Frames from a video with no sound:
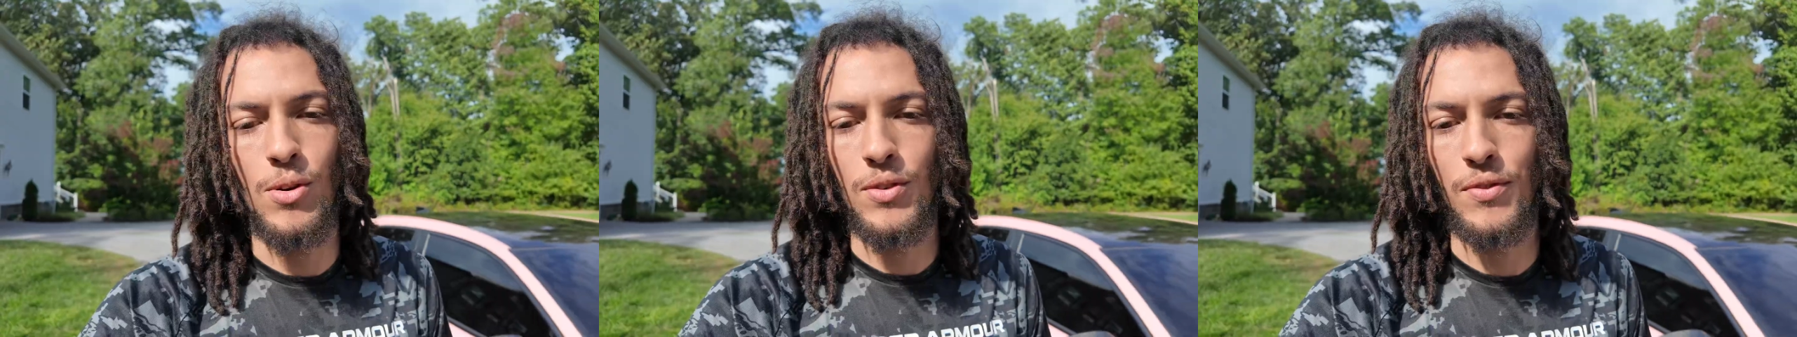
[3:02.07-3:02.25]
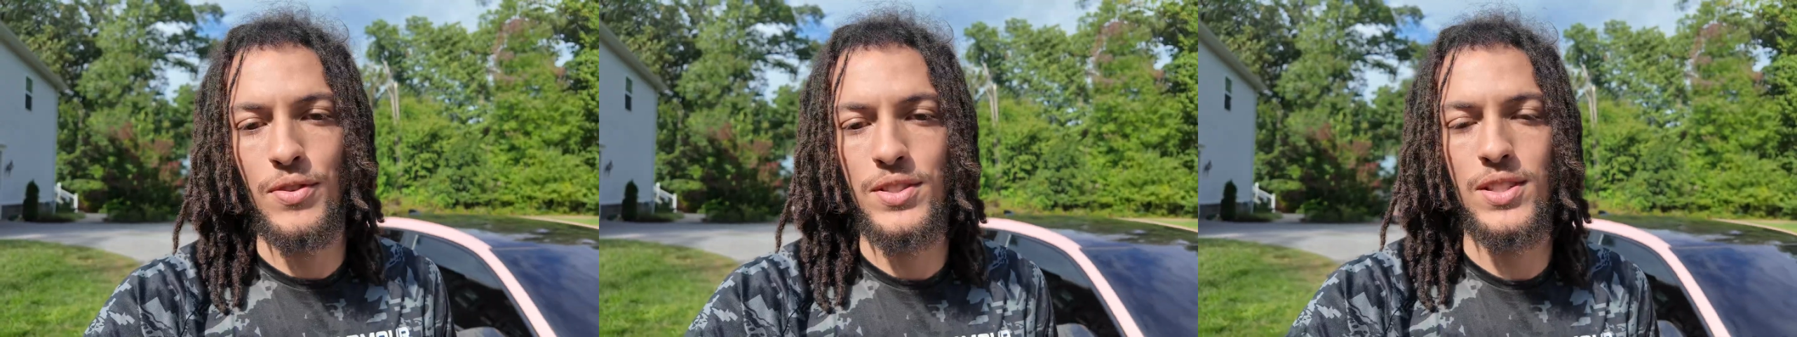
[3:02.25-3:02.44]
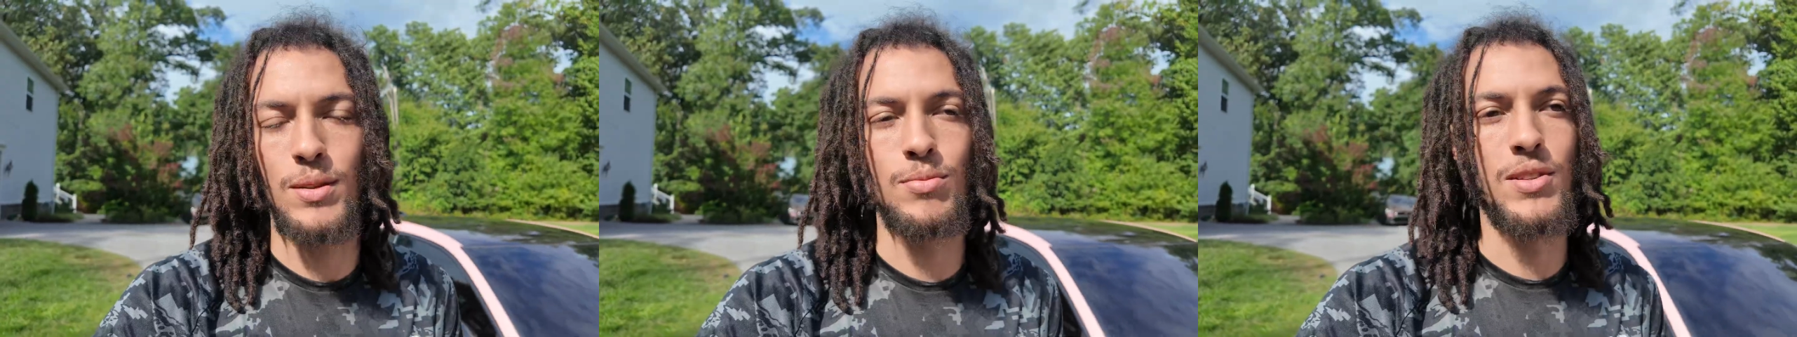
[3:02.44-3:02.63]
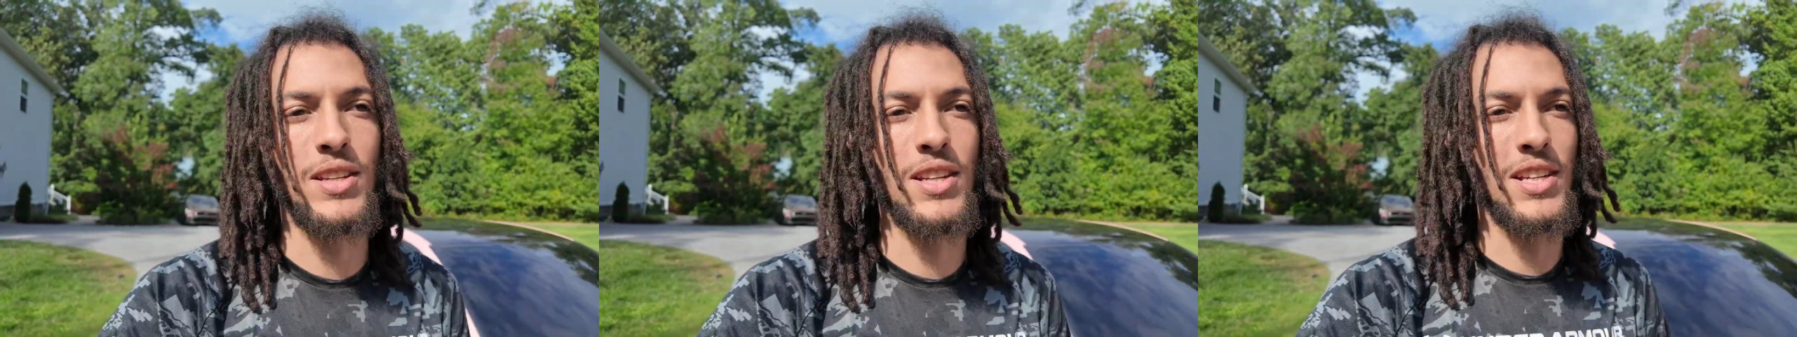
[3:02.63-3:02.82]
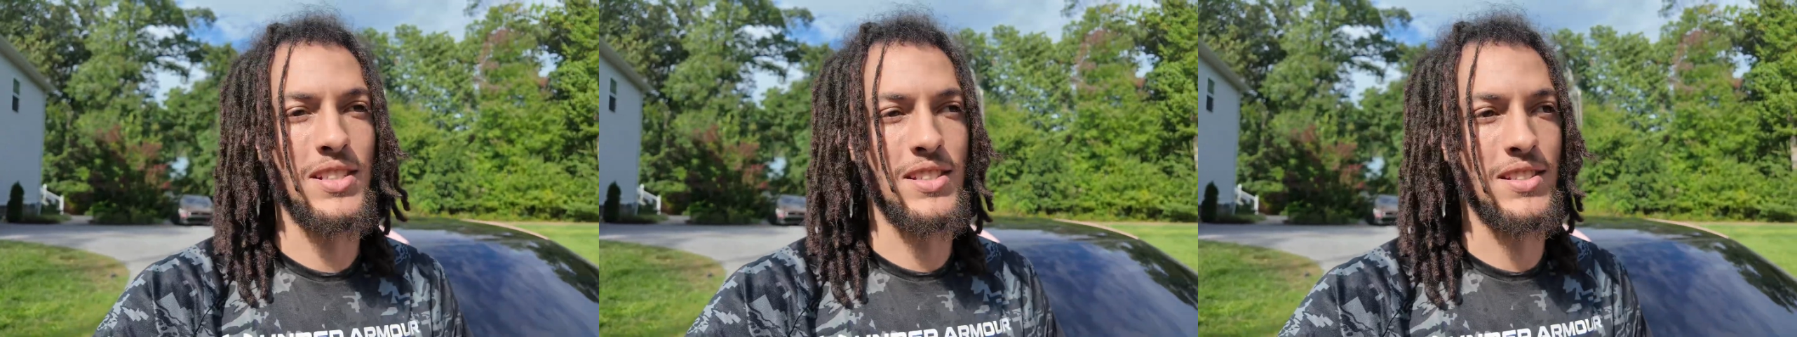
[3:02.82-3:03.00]
going for
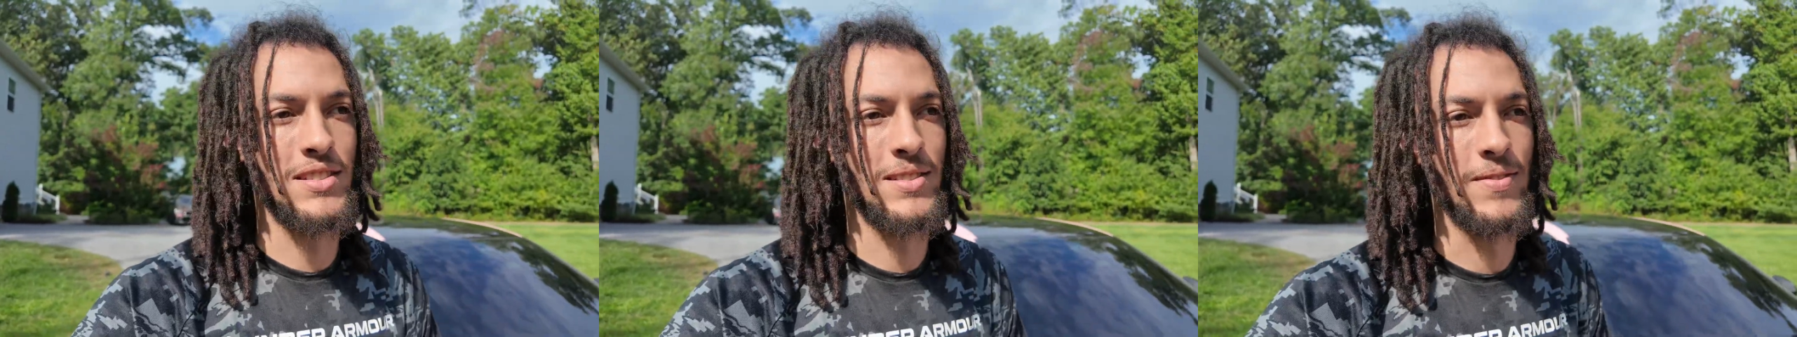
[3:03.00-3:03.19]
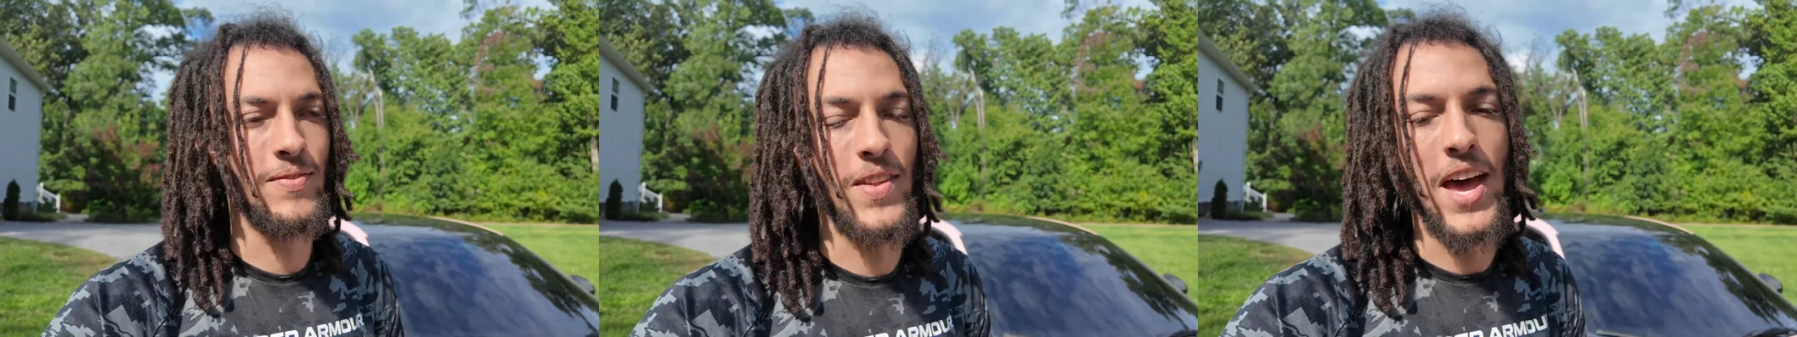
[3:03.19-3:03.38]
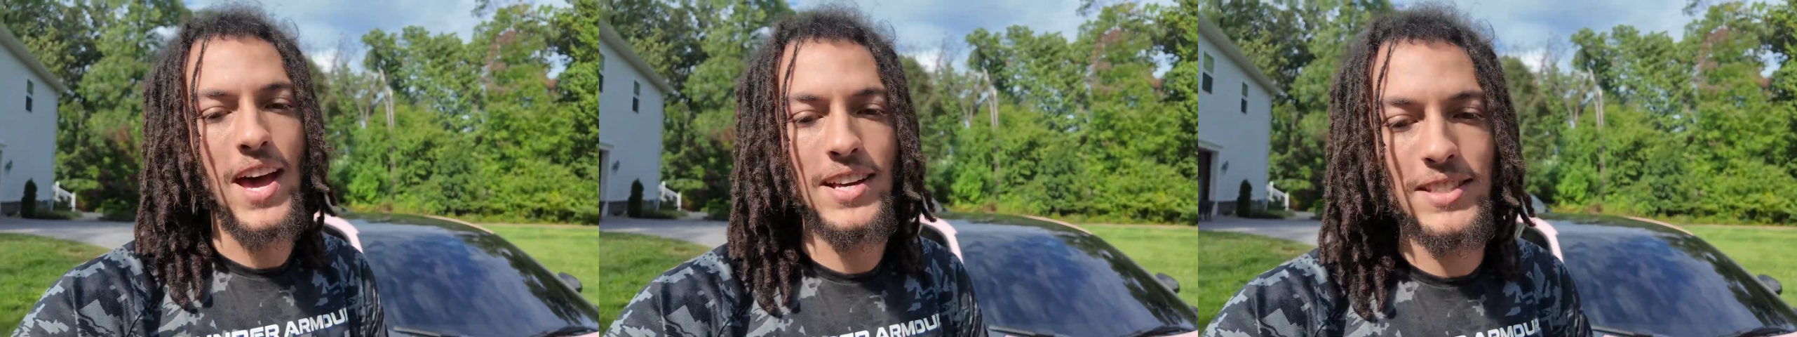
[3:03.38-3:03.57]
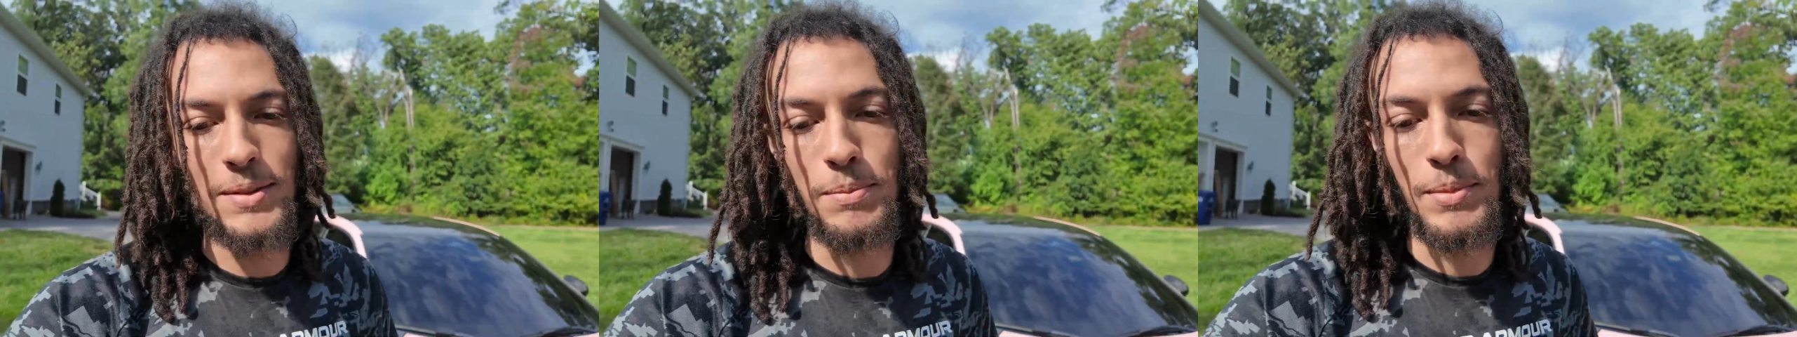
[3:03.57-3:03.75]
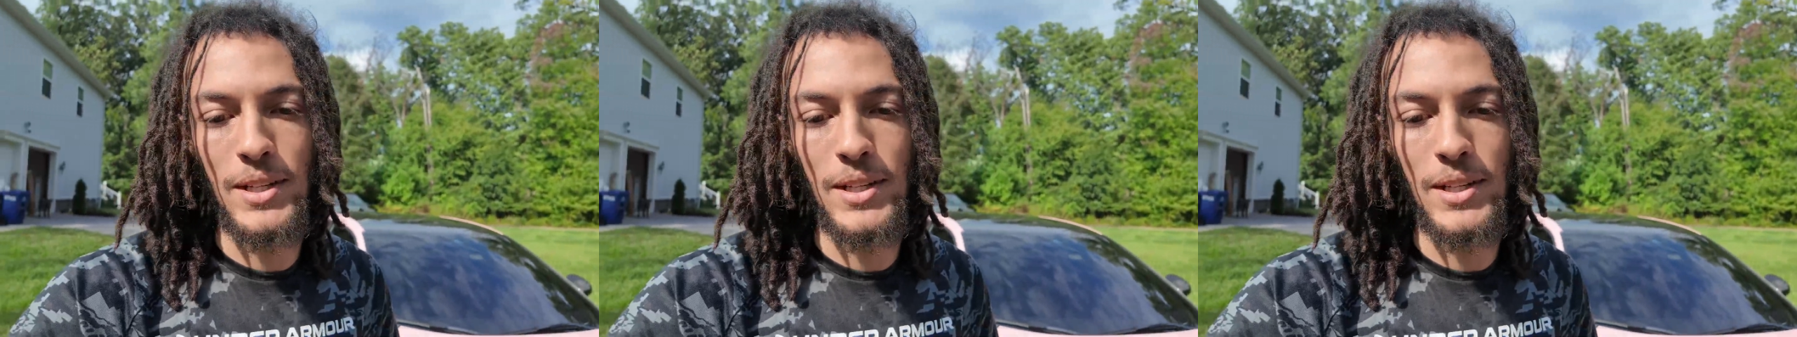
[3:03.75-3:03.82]
something that hasn't